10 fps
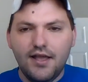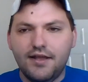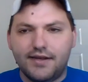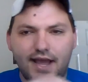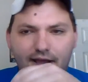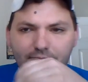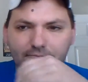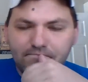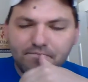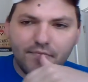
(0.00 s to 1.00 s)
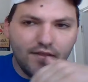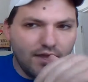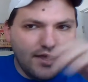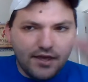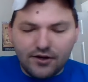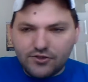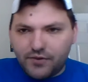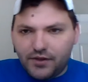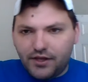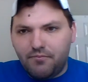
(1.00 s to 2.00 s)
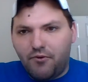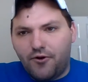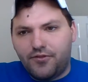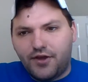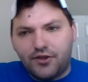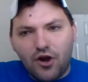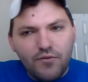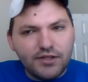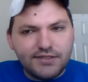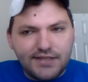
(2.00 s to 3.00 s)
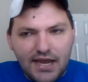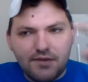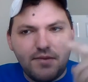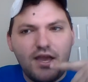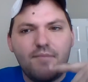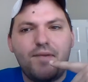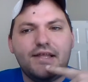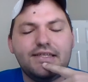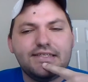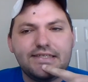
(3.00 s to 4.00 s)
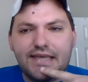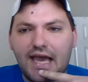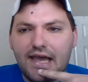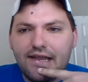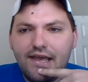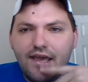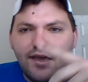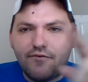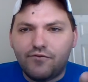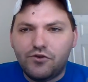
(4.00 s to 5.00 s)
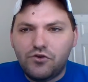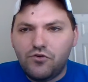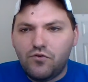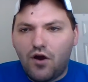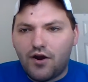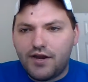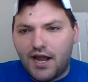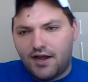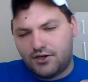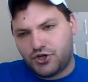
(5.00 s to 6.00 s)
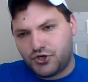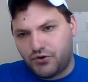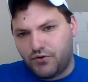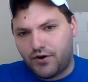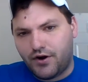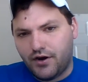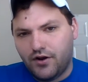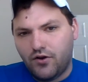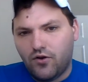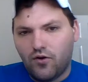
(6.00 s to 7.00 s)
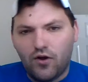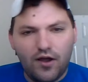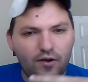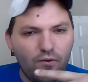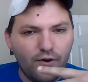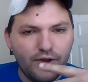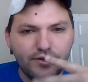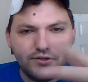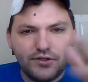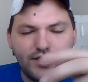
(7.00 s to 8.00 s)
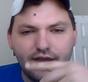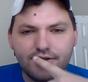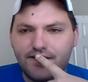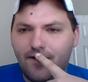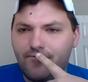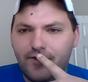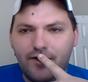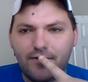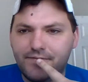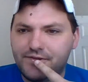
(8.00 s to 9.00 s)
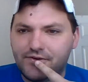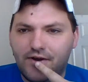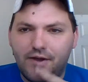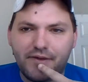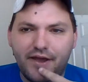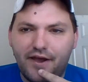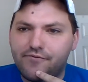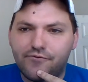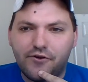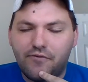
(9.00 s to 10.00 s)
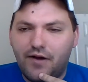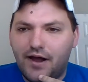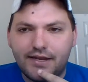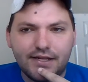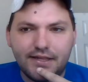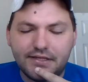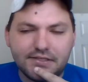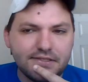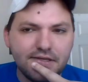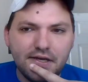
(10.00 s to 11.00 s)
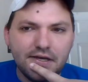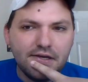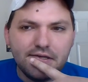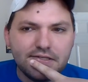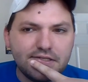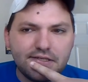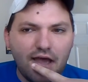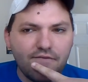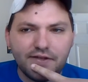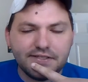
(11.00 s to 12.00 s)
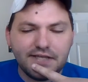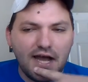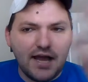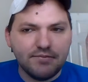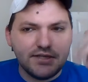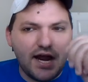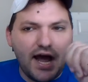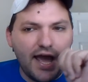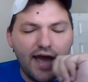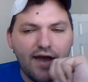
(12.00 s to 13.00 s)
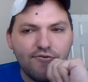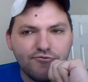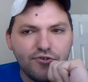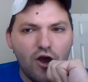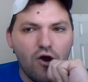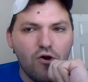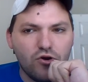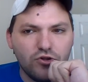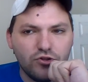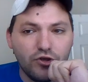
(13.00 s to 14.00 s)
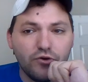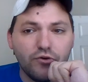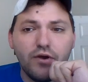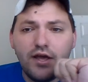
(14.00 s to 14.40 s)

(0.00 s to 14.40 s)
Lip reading: Now, here's a really important thing. No one's taken me up on this yet. If you are not sure, or you're looking at yourself, oh, Mr. Epi, I've rewinded this 7 times and I have no clue.